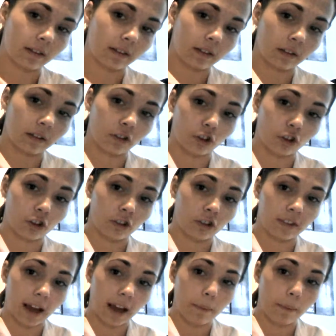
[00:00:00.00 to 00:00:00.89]
This is your
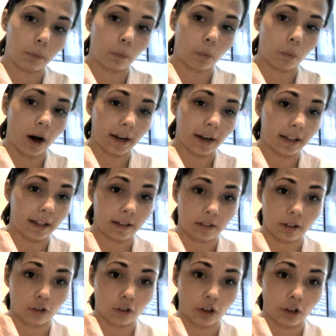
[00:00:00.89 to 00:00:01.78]
step 1, and
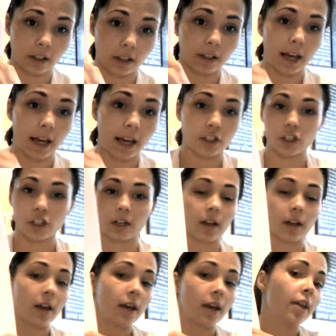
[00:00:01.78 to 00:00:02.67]
this is during the lecture.
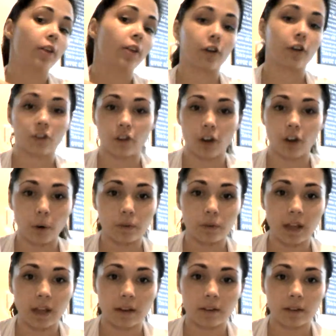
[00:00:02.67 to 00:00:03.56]
There is no
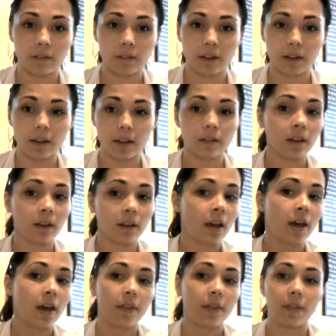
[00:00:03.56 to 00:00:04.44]
sentences.
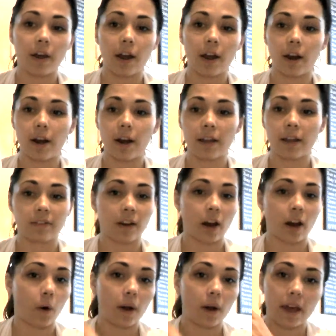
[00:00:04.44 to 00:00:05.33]
There is
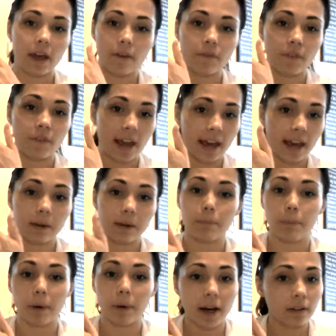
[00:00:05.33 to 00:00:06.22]
no if,
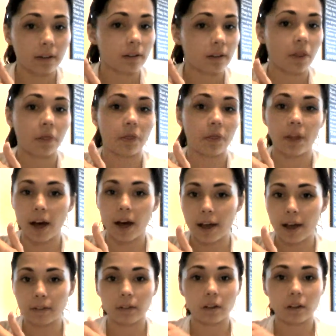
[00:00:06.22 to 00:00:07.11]
and, buts,
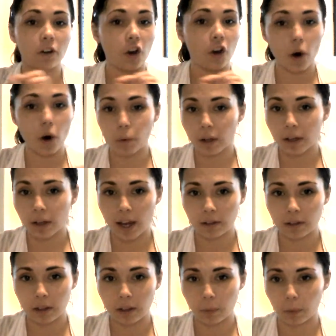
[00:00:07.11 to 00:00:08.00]
thus, no
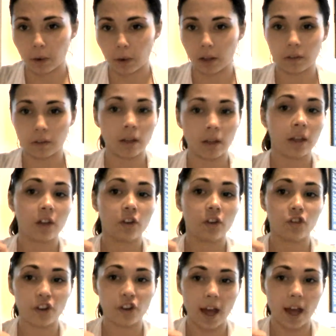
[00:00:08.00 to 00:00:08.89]
connecting words.
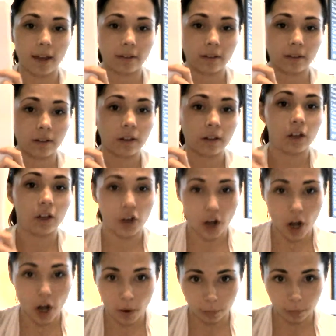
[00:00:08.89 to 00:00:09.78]
Just
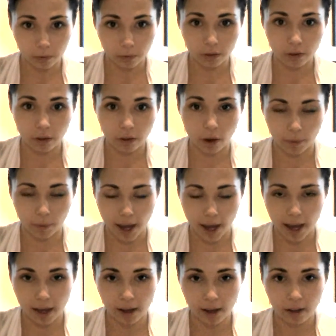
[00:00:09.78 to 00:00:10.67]
notes,
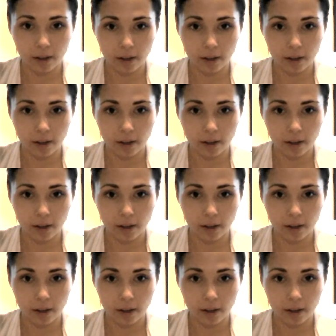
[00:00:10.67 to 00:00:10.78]
okay?